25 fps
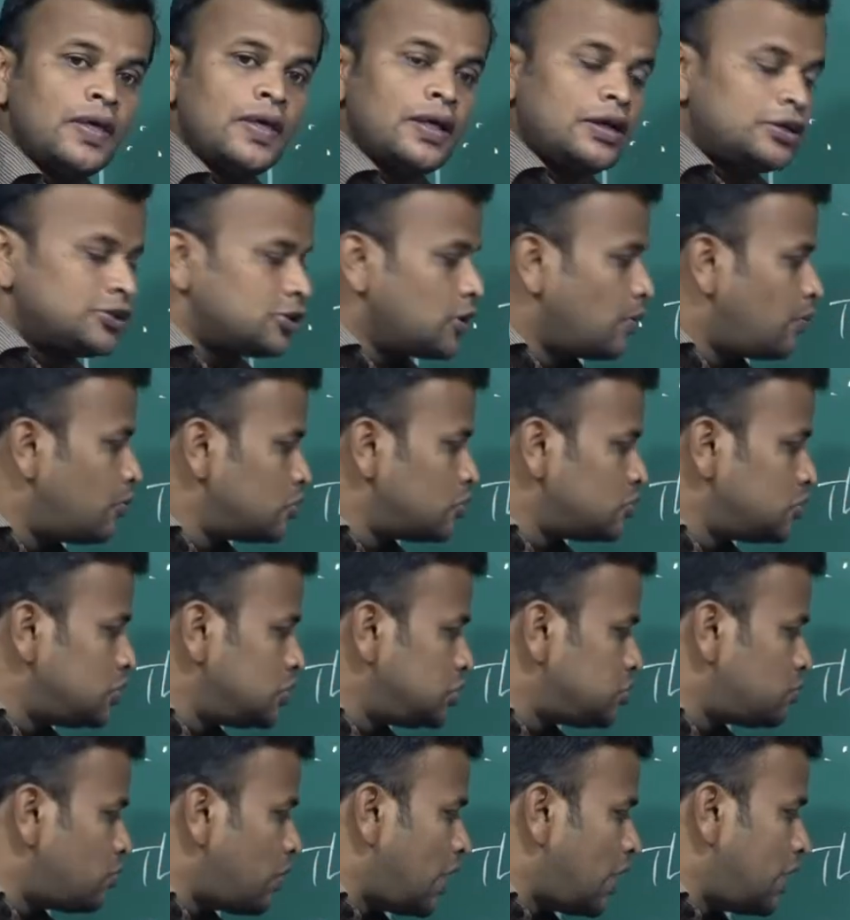Suppose
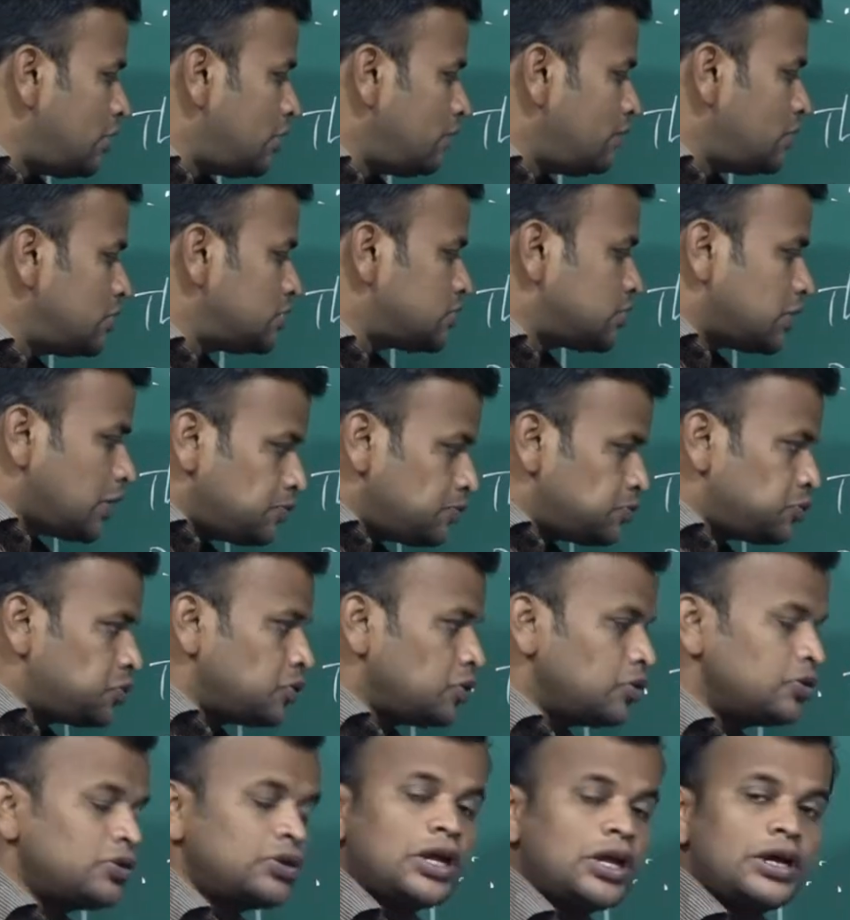this value we
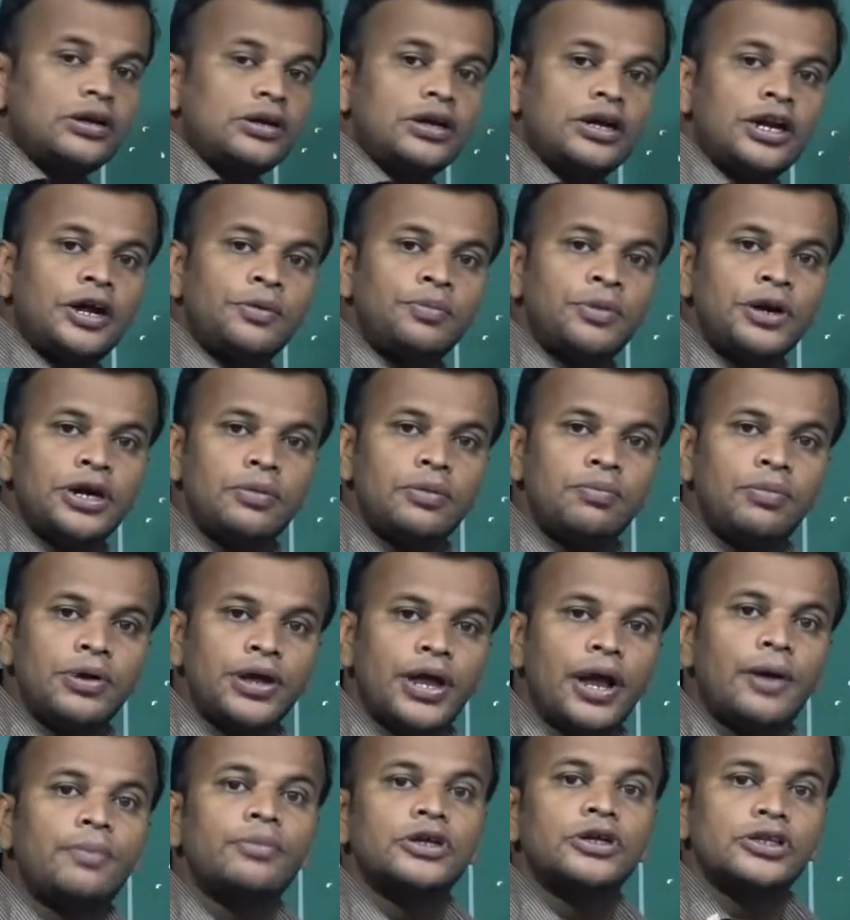substitute, the denominator
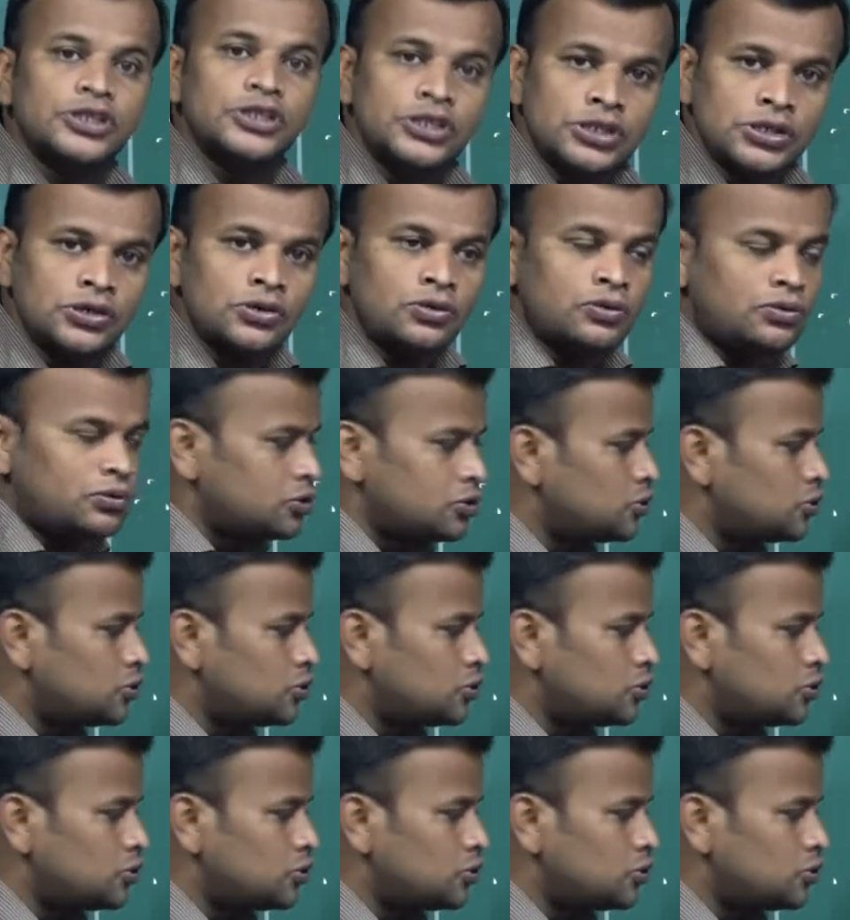becomes 0.